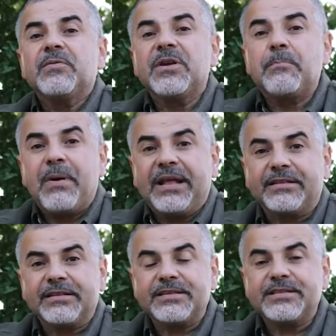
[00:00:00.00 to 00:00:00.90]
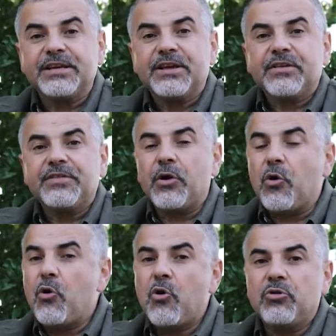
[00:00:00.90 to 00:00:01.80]
repentance. They
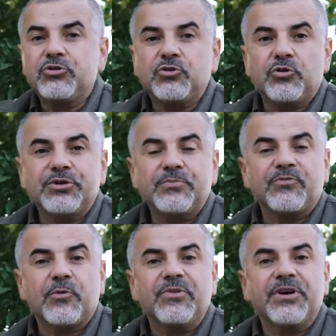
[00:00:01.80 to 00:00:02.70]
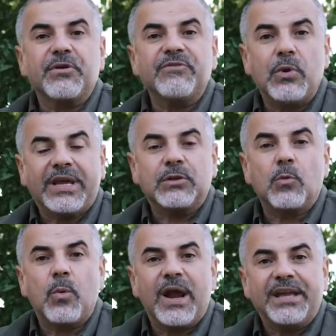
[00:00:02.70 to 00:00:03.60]
all turned from their wicked
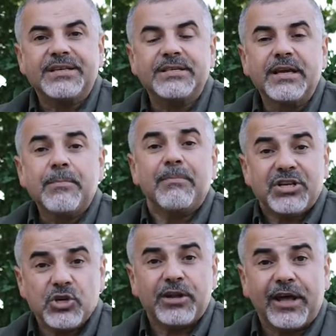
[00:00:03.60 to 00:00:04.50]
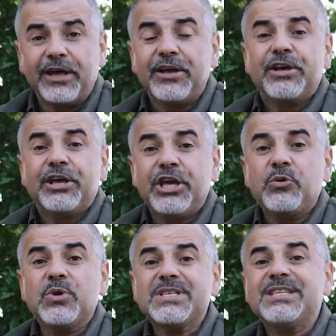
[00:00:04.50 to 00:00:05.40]
ways. But Jonah he
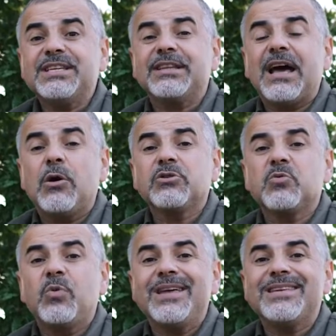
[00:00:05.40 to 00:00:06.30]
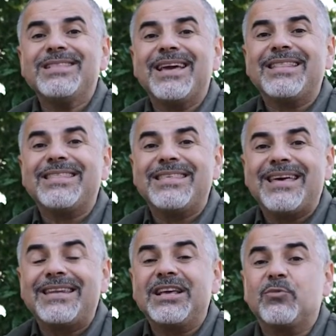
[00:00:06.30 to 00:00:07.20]
was sitting out and waiting, and
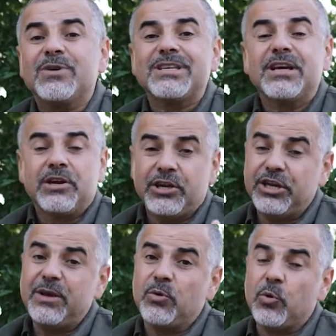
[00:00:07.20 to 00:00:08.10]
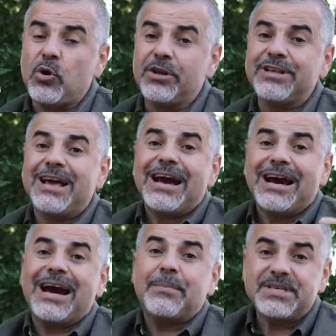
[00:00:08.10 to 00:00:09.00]
then it was, in Hebrew we call it
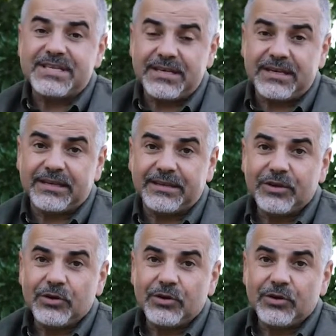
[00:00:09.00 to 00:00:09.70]
Hamsin,